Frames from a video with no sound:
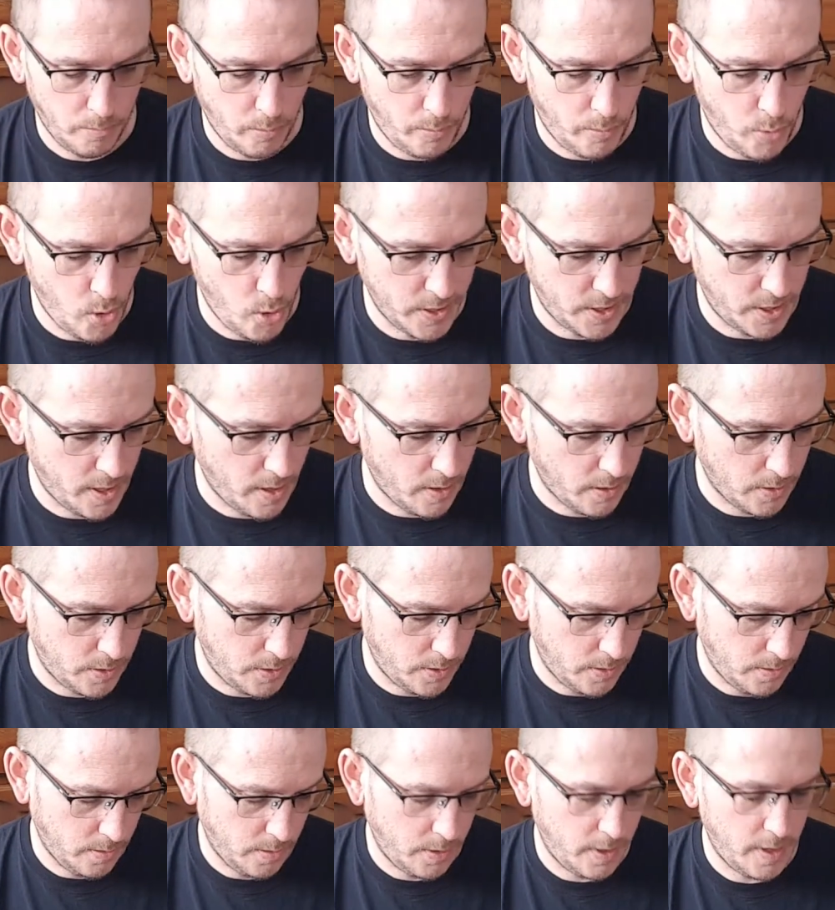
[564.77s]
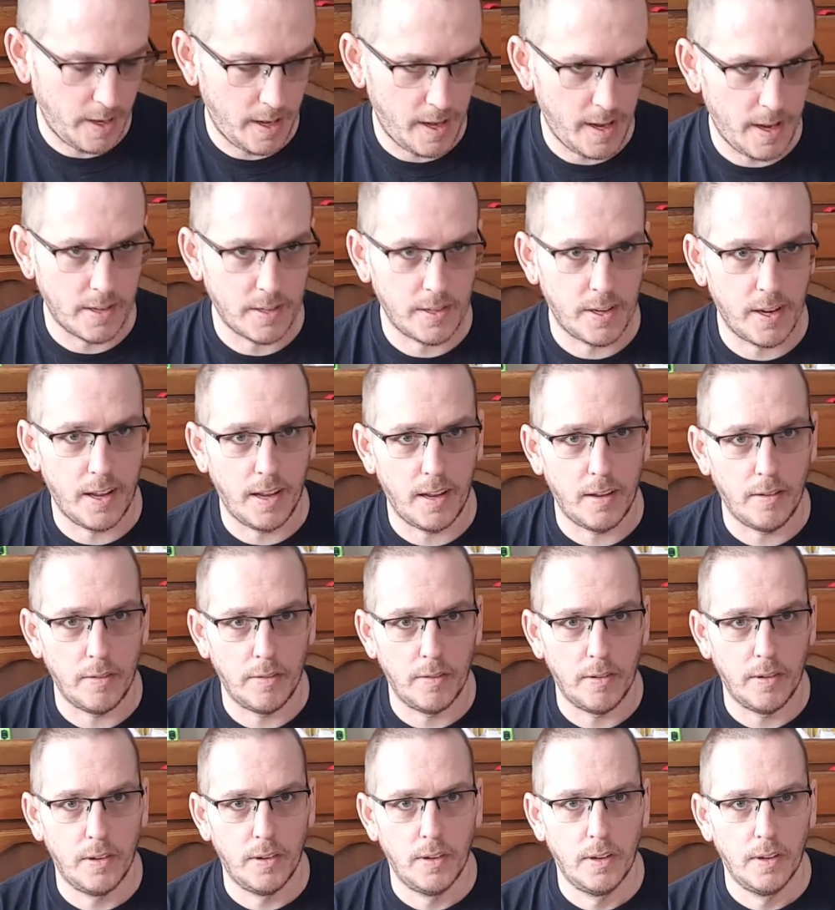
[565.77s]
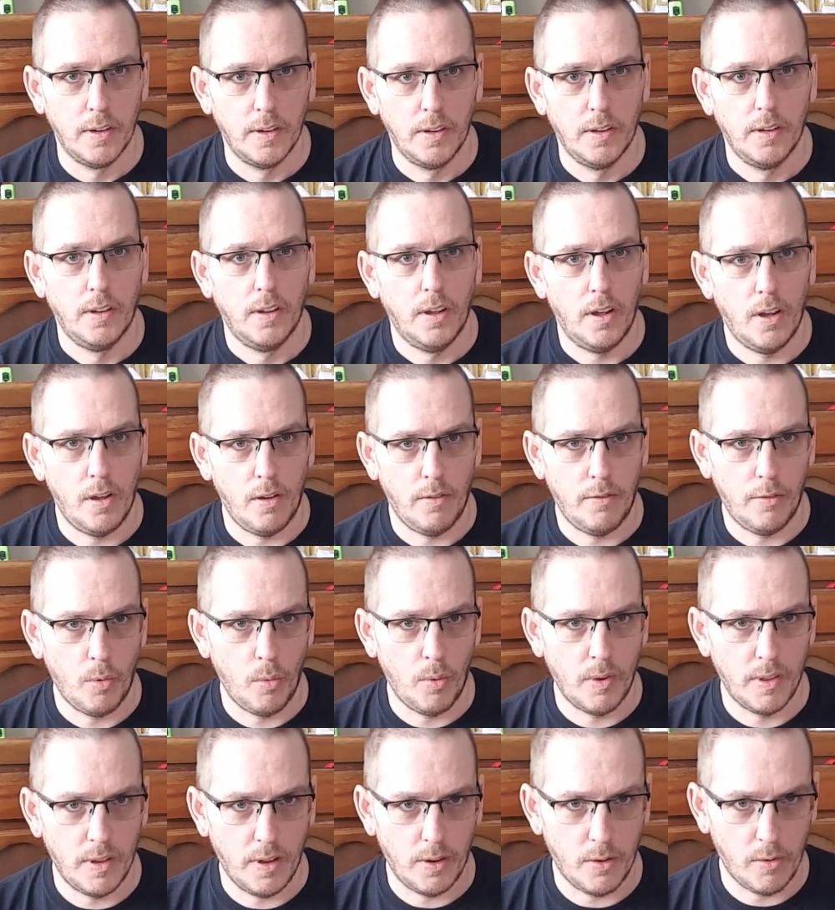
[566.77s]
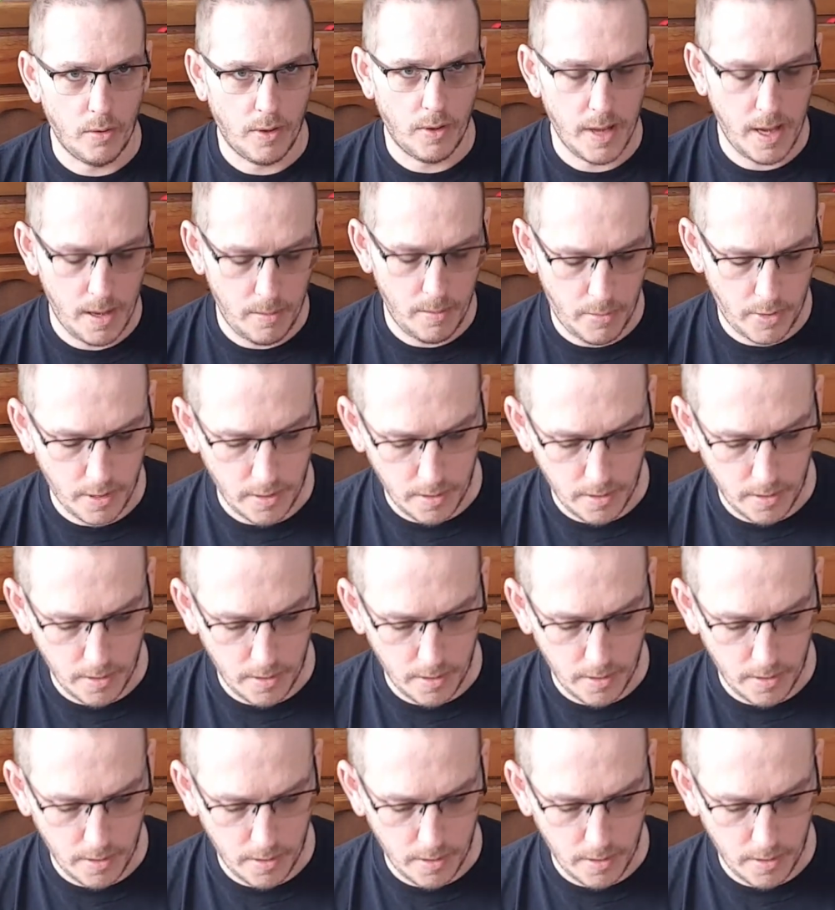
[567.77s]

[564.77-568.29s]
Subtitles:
Boy Scouts that he has to have for when they go camping.